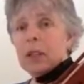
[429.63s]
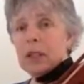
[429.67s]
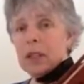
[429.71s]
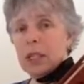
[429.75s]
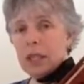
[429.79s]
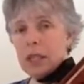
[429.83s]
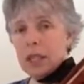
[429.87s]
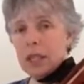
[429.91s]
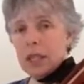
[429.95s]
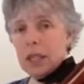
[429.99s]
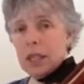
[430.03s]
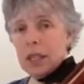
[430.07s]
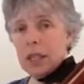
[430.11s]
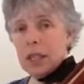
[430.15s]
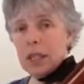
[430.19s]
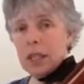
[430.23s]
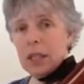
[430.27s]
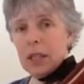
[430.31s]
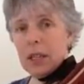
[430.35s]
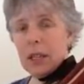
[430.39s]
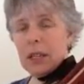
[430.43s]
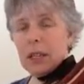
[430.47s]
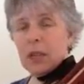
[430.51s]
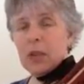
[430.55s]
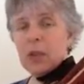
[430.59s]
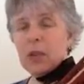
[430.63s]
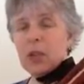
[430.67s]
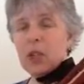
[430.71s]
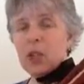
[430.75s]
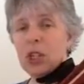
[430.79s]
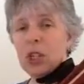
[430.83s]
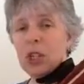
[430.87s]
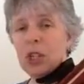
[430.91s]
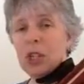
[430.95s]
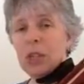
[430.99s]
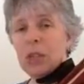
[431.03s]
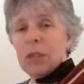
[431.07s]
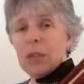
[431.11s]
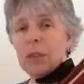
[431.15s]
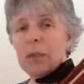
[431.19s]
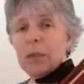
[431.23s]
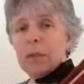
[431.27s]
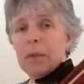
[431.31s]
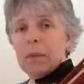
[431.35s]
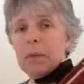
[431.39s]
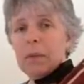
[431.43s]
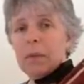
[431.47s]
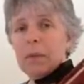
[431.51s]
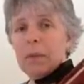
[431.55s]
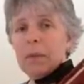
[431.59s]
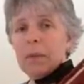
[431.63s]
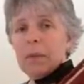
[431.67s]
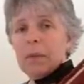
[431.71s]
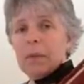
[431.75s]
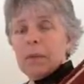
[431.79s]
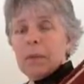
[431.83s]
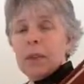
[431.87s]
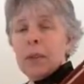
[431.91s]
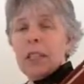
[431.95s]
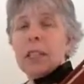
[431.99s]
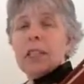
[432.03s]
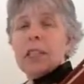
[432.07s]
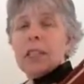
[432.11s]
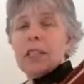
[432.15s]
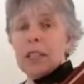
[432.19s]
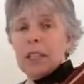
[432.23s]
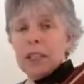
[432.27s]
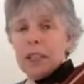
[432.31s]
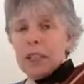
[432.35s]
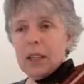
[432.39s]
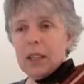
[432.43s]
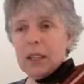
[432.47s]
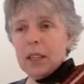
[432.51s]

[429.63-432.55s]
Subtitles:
D, so G, D.